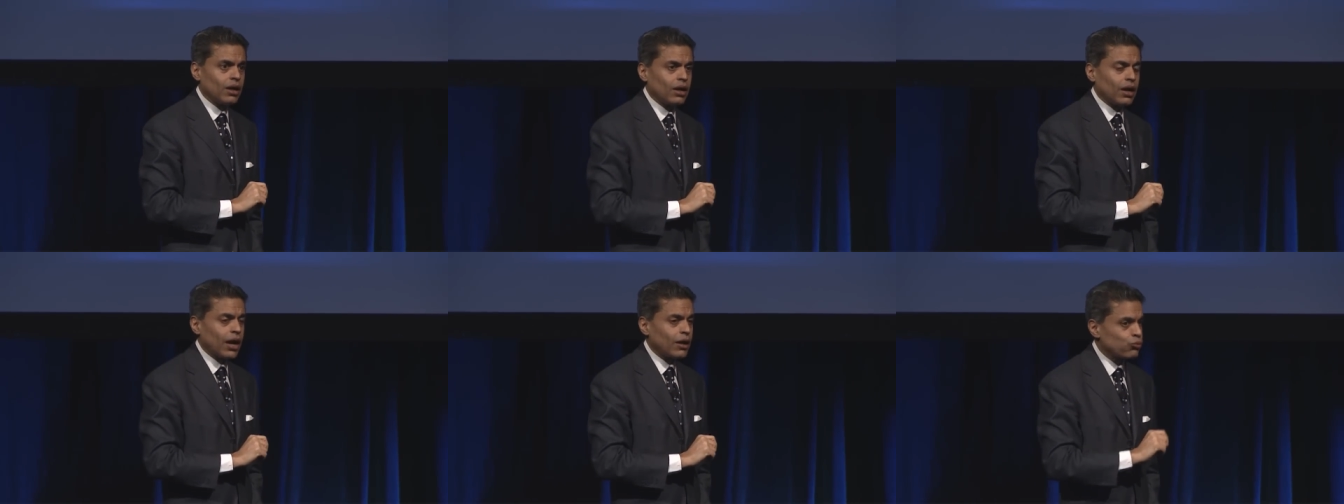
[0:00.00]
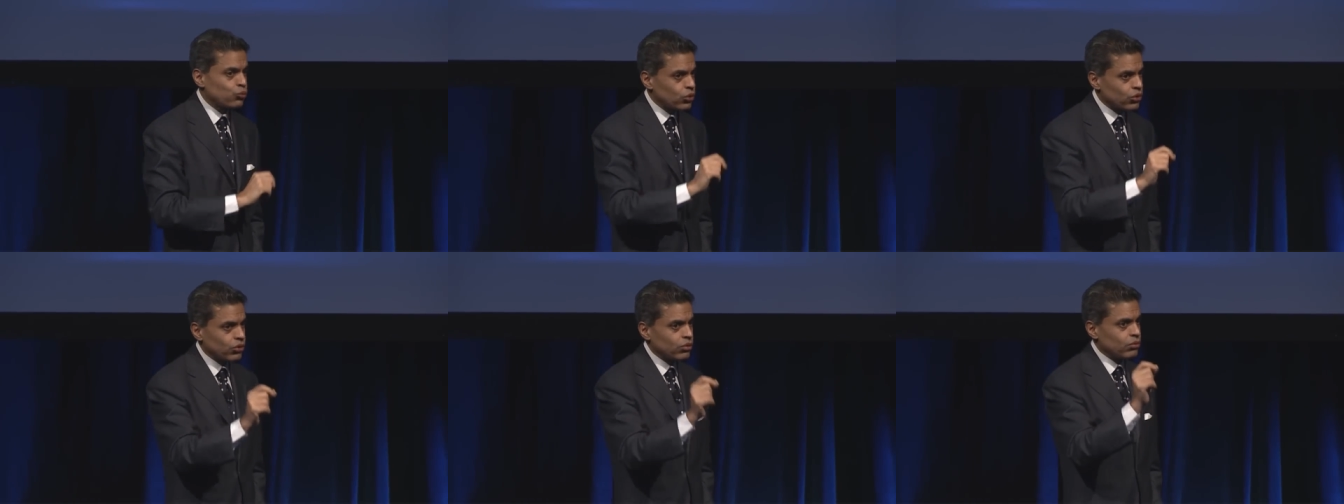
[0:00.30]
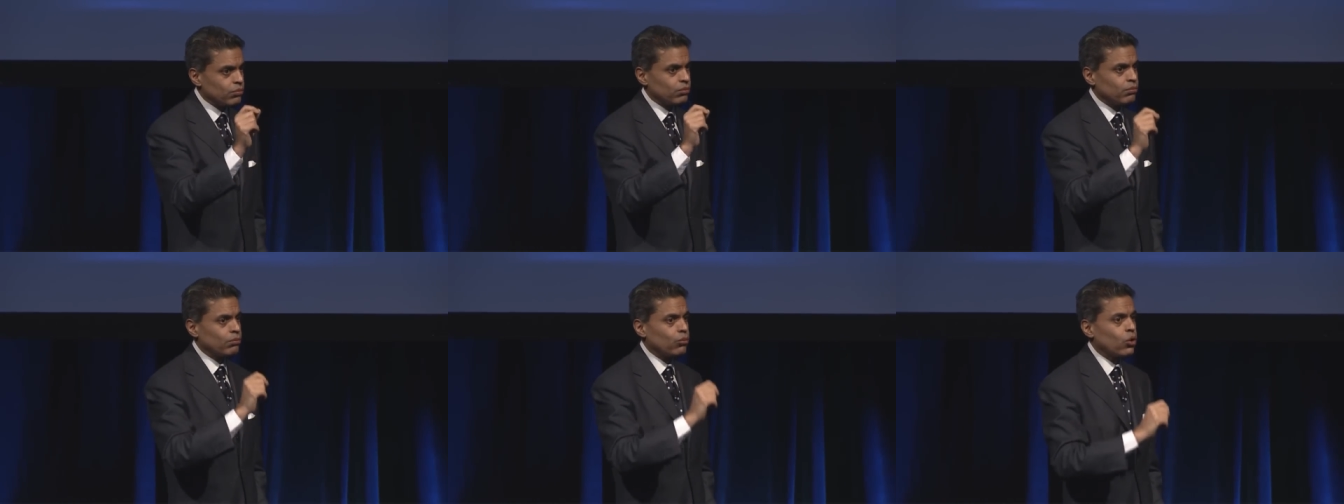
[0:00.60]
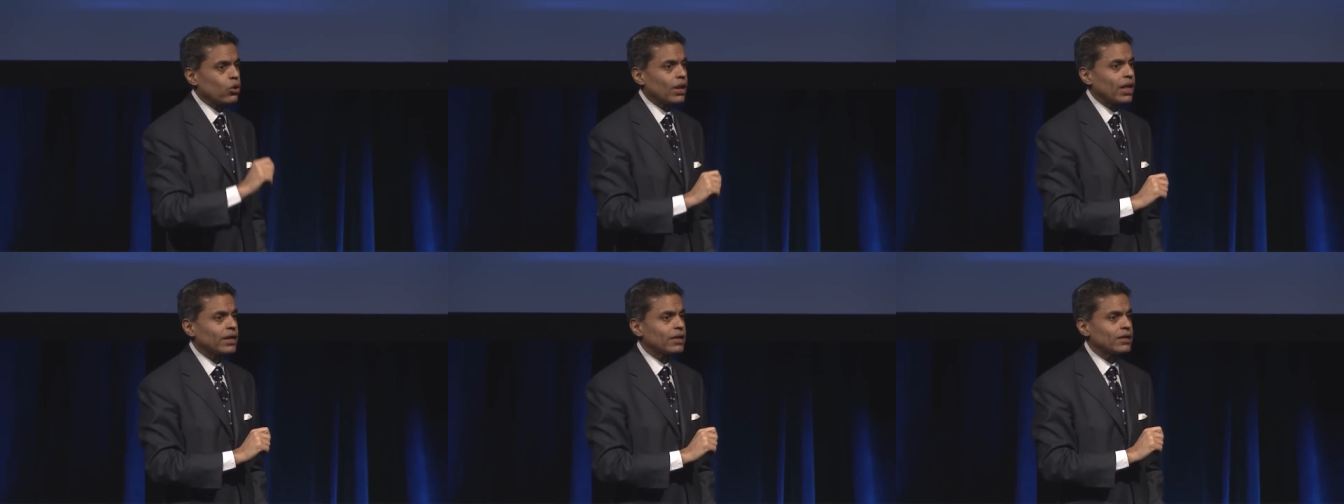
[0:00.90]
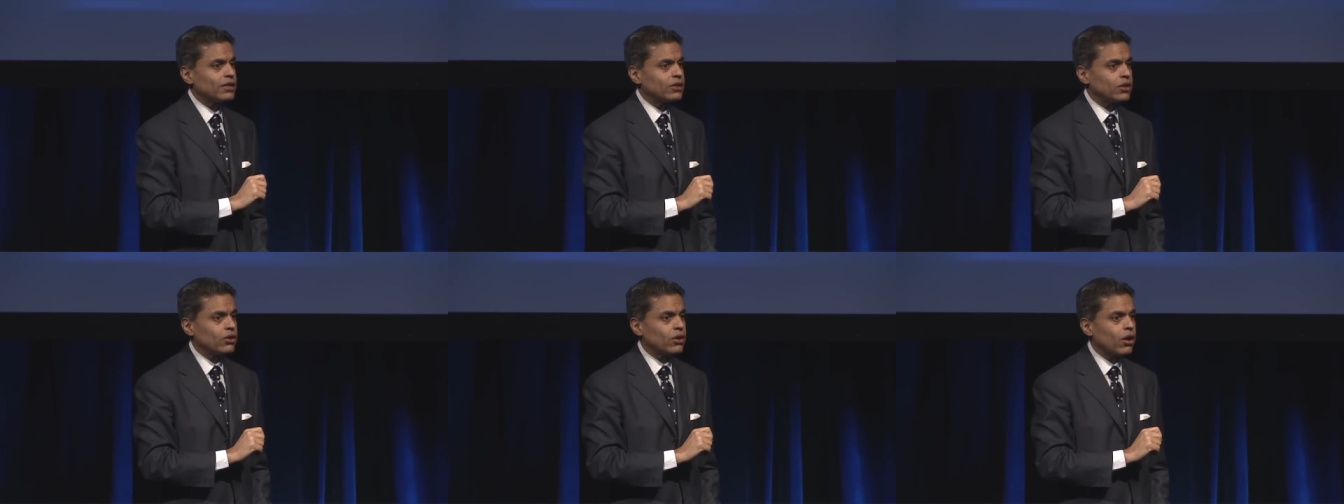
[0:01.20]
and were more
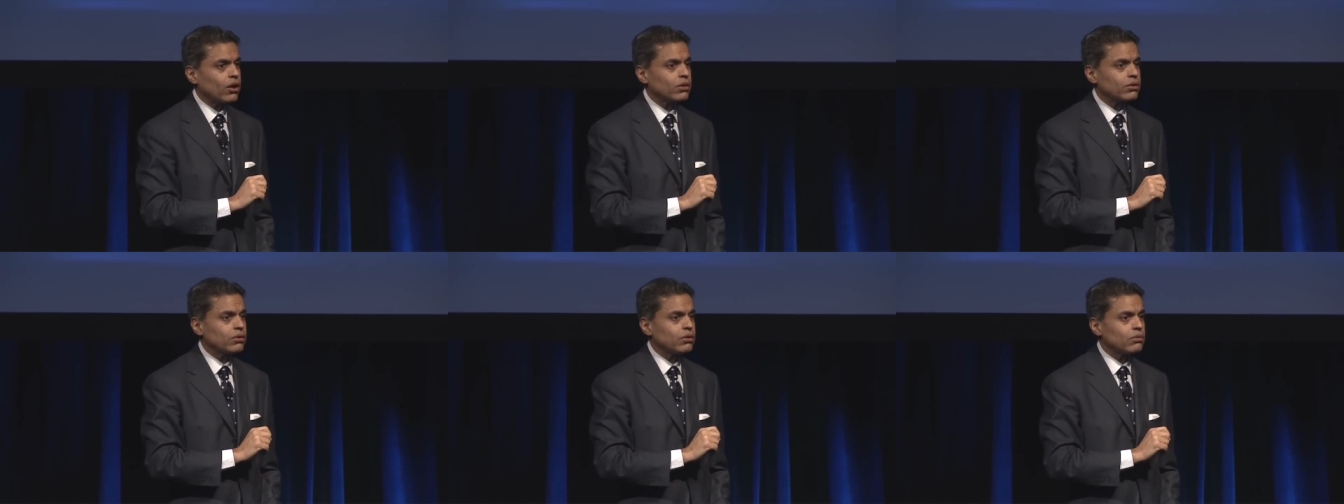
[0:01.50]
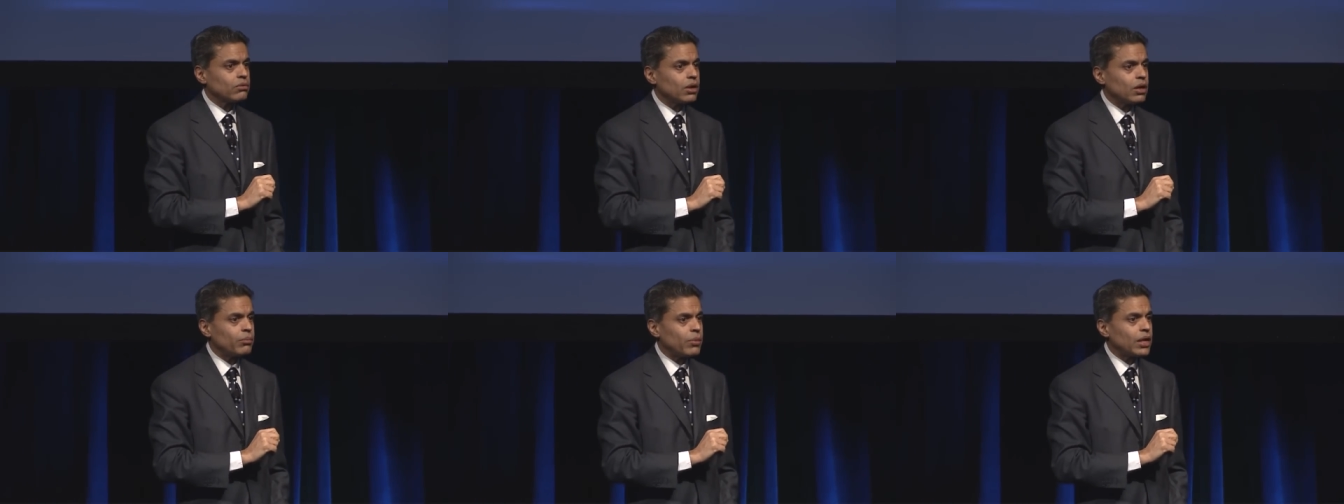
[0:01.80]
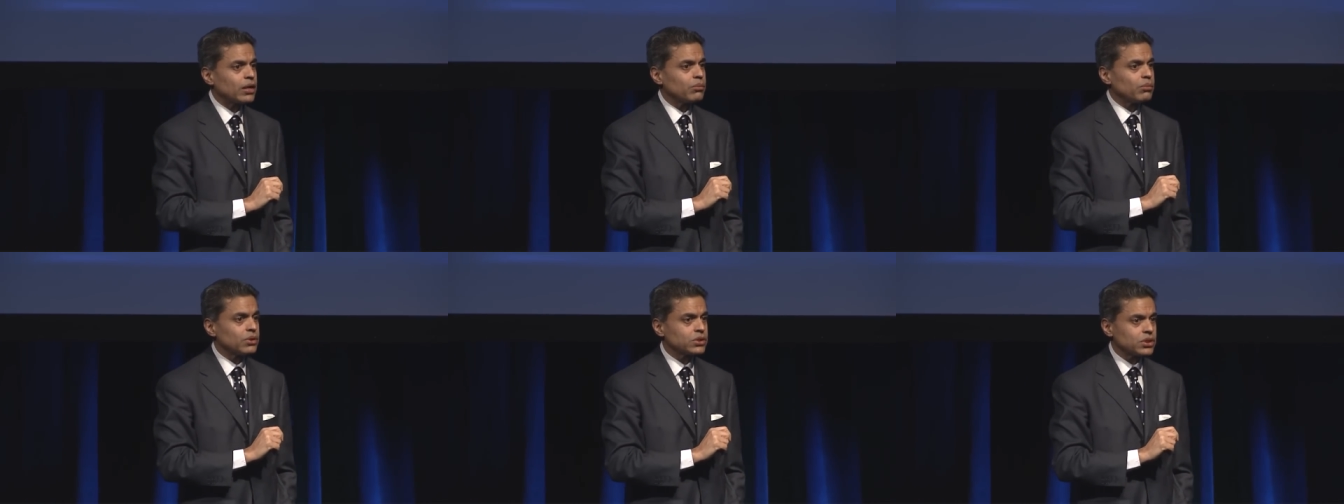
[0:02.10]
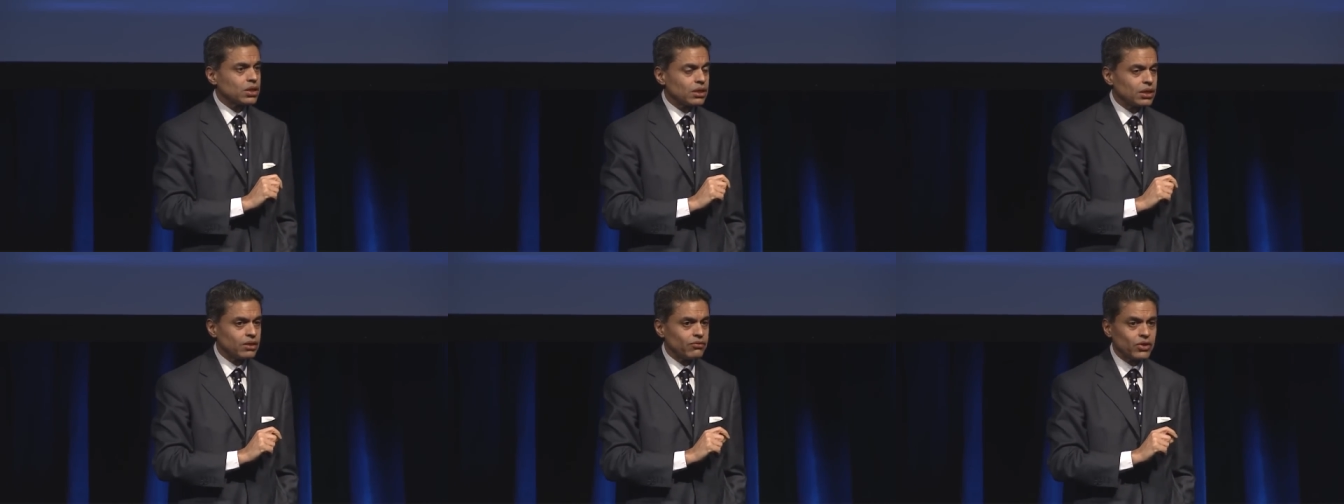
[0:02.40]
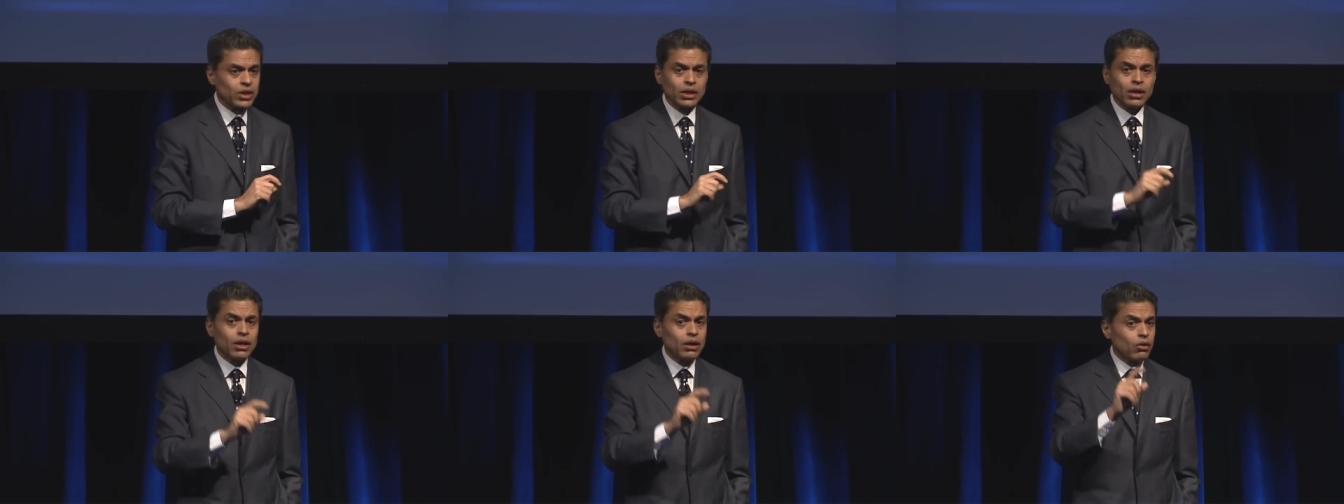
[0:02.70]
likely than not amenable to
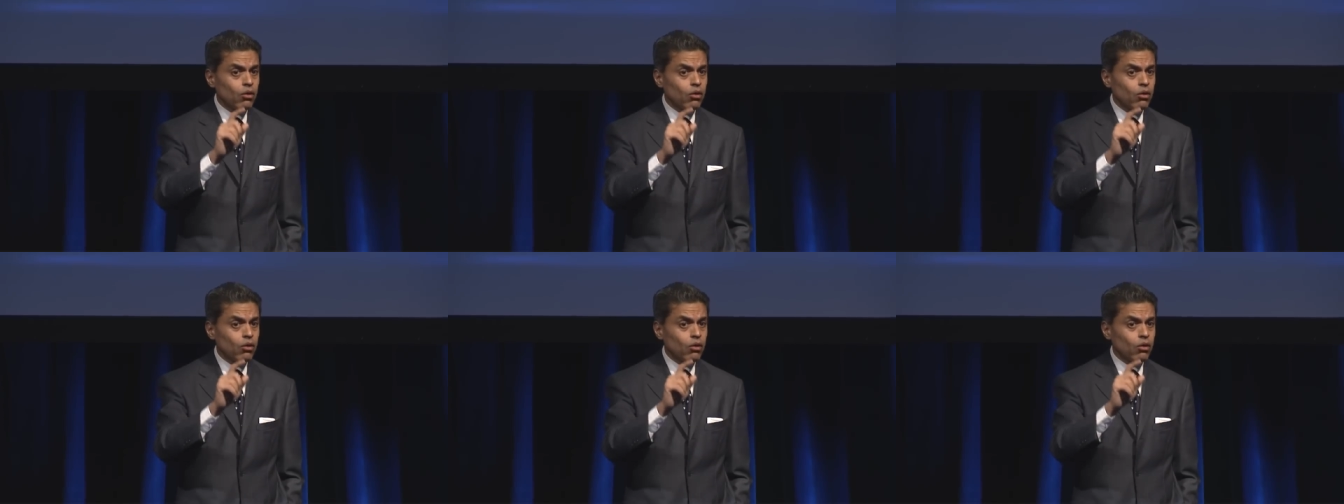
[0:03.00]
leaving.